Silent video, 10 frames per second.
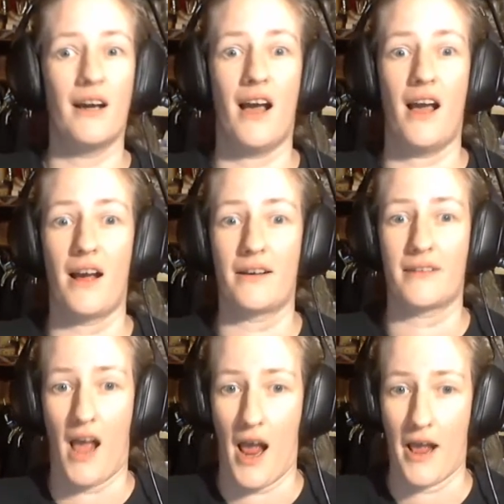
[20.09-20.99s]

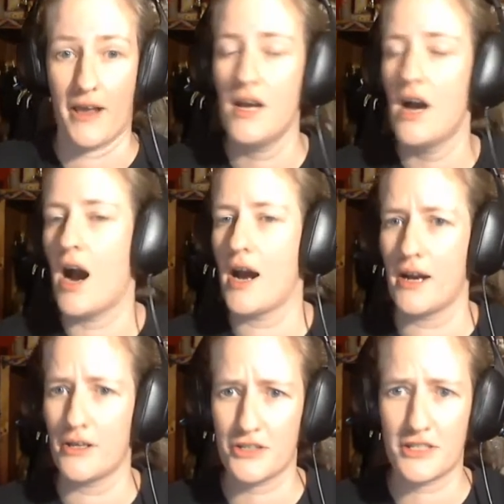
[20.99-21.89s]
okay, I
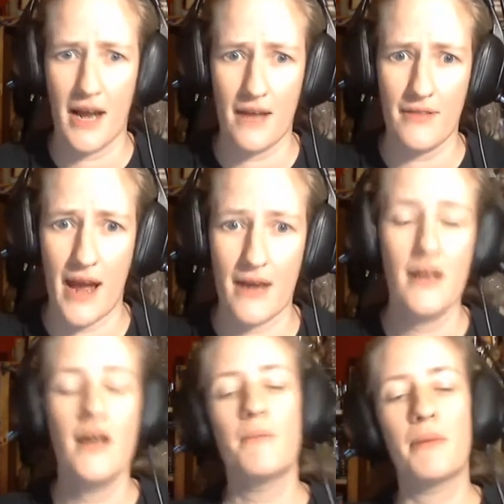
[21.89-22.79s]
understand that.
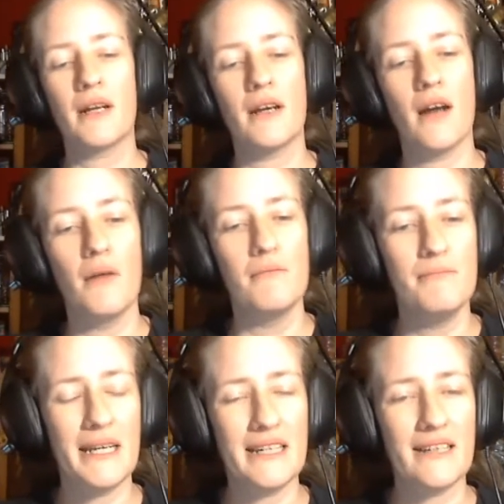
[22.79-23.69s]
But a
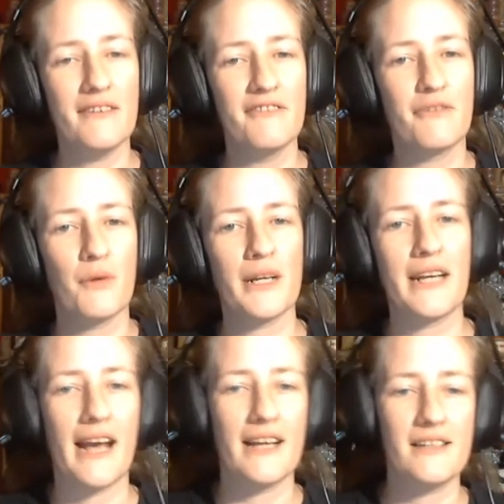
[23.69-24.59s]
minute and
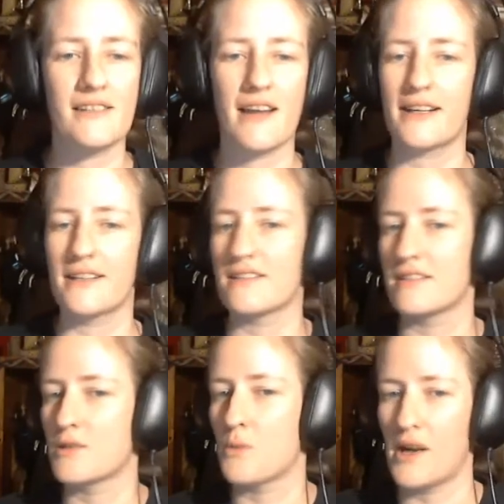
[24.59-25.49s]
48 seconds
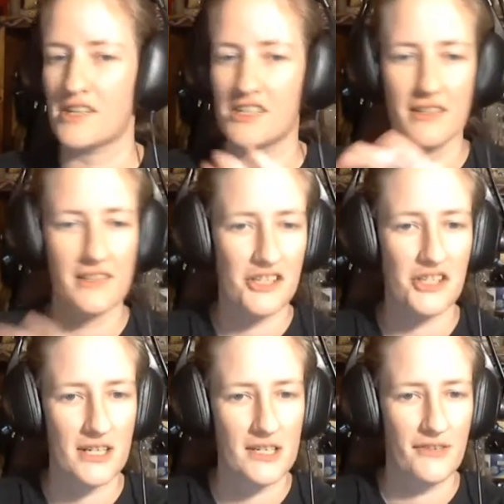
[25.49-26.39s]
since watching this
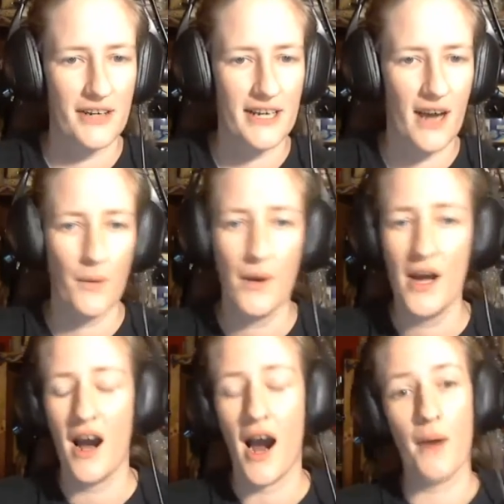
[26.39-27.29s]
chick's video,
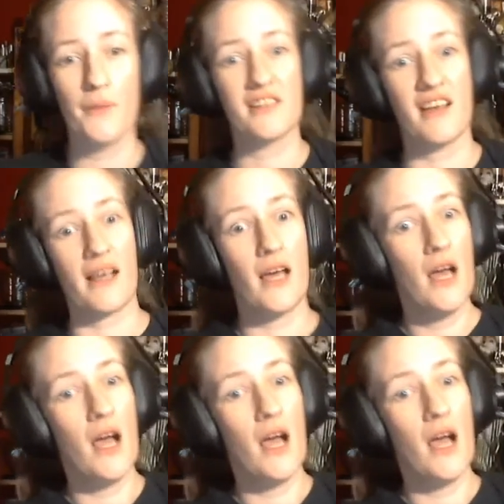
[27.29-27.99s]
I was like,